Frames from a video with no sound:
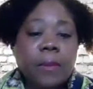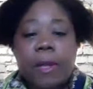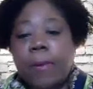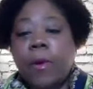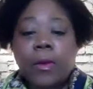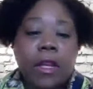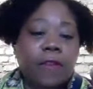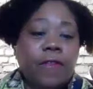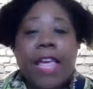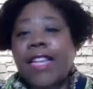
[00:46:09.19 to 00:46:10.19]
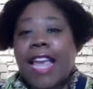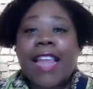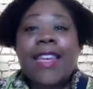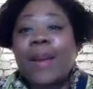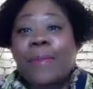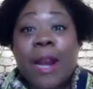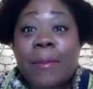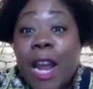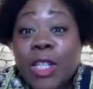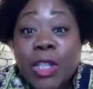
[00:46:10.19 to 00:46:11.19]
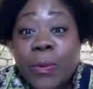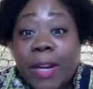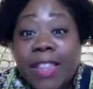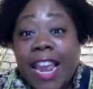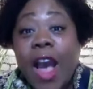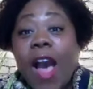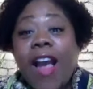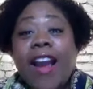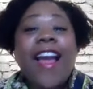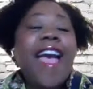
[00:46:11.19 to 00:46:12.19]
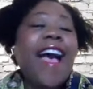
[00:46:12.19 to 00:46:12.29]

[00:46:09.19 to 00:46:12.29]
people who look vaguely ethnic, but I'm not sure what they are.